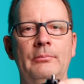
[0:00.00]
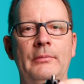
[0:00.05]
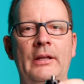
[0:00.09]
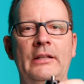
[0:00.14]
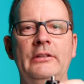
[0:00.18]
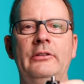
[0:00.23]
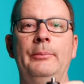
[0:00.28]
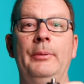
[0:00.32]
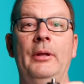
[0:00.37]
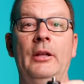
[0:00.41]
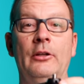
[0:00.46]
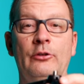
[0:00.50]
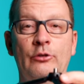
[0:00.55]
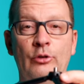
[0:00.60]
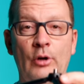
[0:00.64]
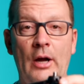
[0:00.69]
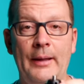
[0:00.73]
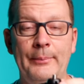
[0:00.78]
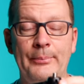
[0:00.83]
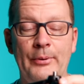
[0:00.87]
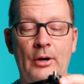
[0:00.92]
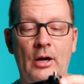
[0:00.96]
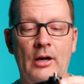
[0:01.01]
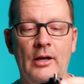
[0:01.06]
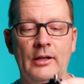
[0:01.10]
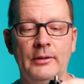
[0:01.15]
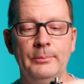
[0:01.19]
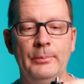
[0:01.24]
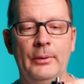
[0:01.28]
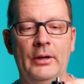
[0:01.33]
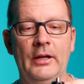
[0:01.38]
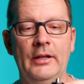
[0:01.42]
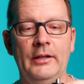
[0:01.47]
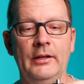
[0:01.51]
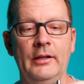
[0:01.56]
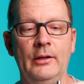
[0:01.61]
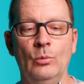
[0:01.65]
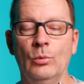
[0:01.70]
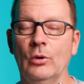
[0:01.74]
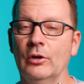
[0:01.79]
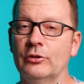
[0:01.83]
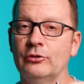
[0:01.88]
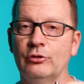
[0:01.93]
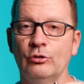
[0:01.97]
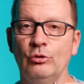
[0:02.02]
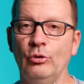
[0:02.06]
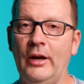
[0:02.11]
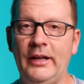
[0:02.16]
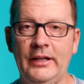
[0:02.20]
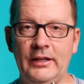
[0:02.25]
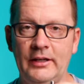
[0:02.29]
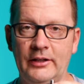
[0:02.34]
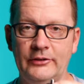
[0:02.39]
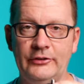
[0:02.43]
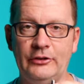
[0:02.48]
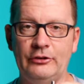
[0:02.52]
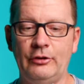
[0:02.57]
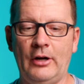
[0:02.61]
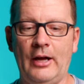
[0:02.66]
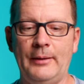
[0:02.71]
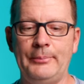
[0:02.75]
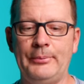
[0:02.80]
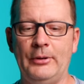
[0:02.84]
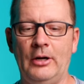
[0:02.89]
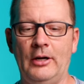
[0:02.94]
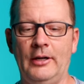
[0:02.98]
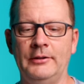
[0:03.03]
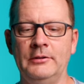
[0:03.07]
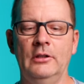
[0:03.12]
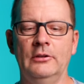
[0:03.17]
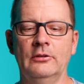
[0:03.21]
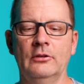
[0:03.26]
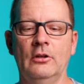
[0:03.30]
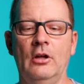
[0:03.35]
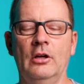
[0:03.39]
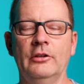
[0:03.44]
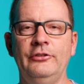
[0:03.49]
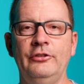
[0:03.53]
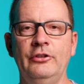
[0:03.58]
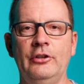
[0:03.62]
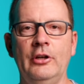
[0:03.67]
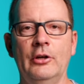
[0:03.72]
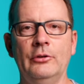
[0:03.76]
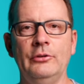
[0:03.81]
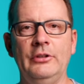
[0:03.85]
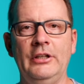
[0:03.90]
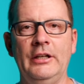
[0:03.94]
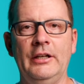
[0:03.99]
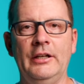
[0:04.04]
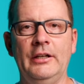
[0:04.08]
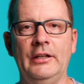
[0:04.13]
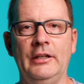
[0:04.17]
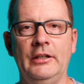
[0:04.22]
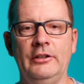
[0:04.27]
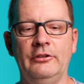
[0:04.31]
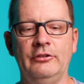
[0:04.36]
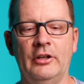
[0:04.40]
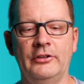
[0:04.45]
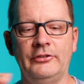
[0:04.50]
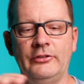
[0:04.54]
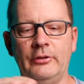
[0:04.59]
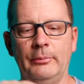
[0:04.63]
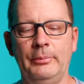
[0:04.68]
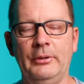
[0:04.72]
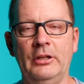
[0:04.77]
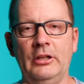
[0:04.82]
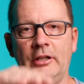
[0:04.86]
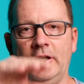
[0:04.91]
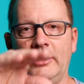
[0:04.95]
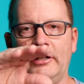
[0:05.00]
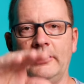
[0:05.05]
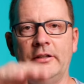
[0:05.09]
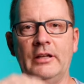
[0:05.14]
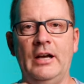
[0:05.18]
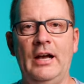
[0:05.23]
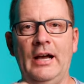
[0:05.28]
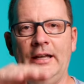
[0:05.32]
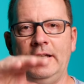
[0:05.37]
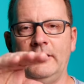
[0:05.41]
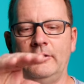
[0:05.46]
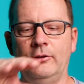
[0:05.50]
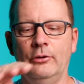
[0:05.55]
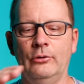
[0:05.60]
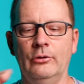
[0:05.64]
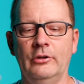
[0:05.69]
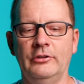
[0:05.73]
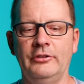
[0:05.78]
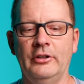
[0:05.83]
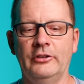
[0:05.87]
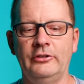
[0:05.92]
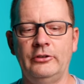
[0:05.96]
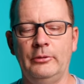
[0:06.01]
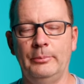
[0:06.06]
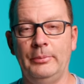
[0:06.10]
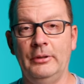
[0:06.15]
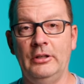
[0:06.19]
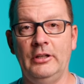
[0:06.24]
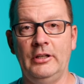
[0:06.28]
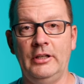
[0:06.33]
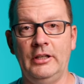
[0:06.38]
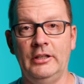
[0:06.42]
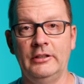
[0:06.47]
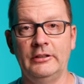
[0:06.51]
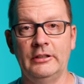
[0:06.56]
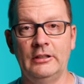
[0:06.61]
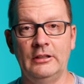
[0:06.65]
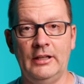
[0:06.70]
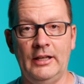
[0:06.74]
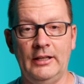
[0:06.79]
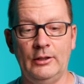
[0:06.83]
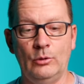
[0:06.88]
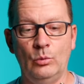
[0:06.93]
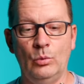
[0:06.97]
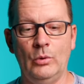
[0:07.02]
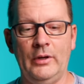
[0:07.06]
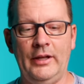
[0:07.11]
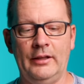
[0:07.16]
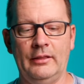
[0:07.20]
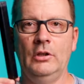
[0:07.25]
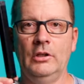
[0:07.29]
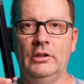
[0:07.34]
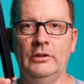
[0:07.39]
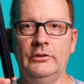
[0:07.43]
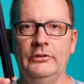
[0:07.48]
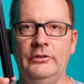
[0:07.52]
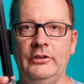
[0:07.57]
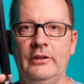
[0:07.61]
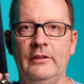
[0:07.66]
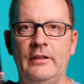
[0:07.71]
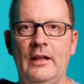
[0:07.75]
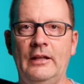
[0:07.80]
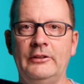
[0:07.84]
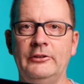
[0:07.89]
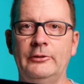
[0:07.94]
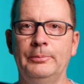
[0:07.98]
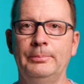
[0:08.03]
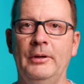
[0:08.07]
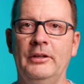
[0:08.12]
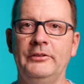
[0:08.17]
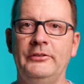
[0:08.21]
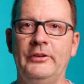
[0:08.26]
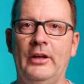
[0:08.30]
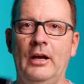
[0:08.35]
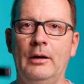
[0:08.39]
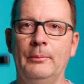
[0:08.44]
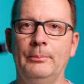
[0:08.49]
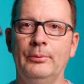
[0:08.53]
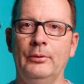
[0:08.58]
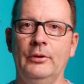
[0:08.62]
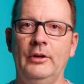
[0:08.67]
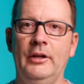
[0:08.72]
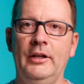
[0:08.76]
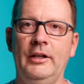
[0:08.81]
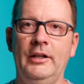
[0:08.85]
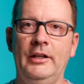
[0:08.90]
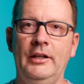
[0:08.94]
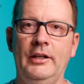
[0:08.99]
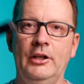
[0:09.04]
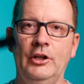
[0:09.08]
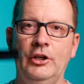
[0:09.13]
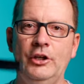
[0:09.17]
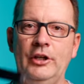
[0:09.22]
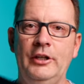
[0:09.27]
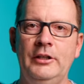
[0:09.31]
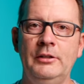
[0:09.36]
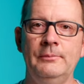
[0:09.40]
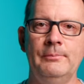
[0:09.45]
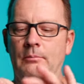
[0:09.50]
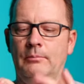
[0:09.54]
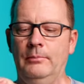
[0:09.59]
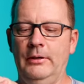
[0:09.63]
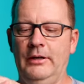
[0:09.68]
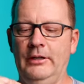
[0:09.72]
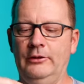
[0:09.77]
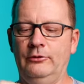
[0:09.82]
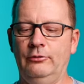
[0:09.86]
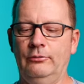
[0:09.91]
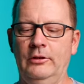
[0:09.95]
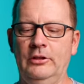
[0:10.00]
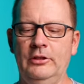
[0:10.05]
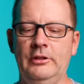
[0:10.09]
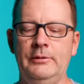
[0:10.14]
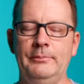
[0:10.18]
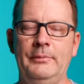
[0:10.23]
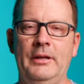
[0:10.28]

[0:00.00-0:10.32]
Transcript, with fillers: meant to be a tripod, but it works great as a tripod. As long as you don't need any adjustability in the height or adjustability in the leg width. You can see that, that spreads out pretty good but it's really